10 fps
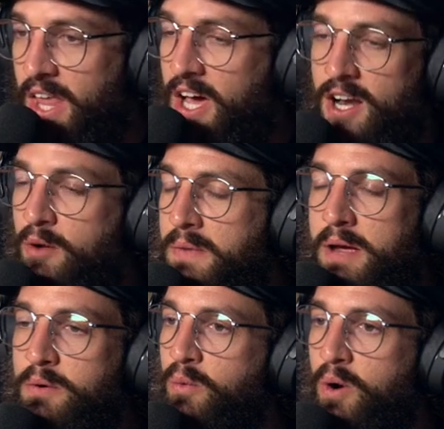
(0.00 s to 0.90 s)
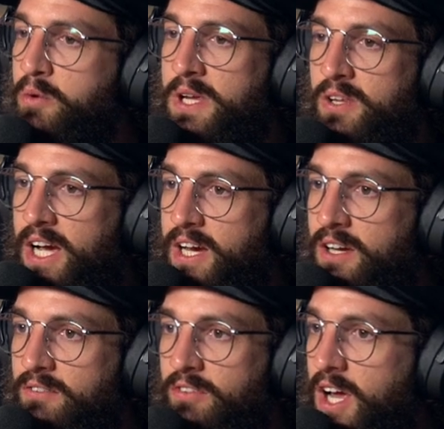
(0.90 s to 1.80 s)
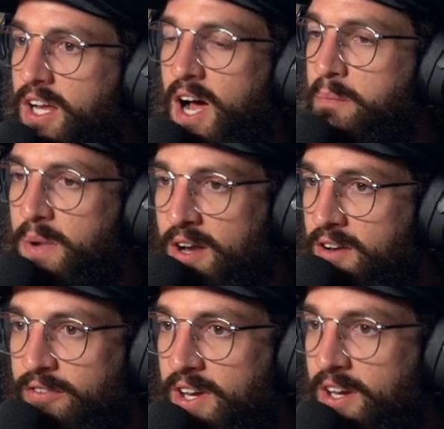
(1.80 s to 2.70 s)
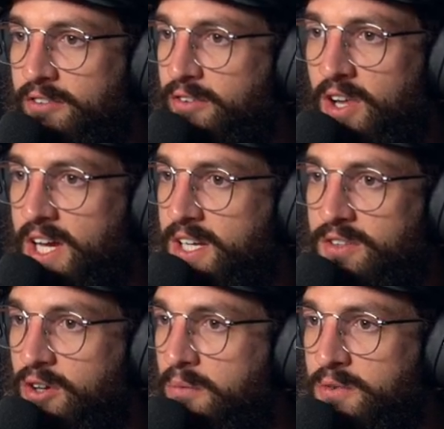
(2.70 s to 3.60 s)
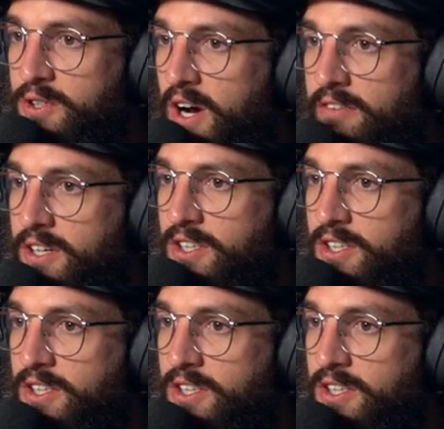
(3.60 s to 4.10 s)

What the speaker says: I don't know, maybe what would be like a upend figure for like a top driver in